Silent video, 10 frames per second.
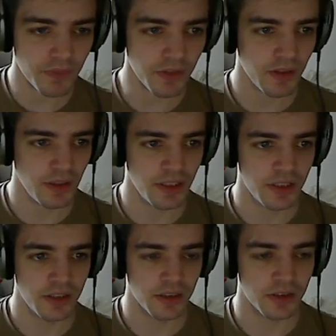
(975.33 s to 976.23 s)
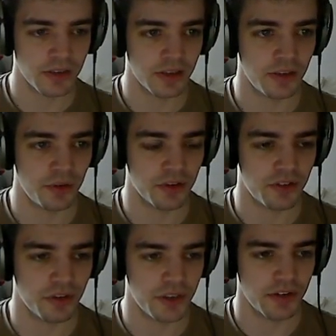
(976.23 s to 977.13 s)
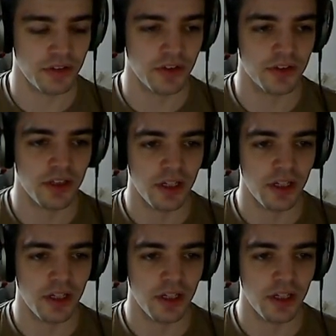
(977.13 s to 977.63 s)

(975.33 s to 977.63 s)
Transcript: in your considerations.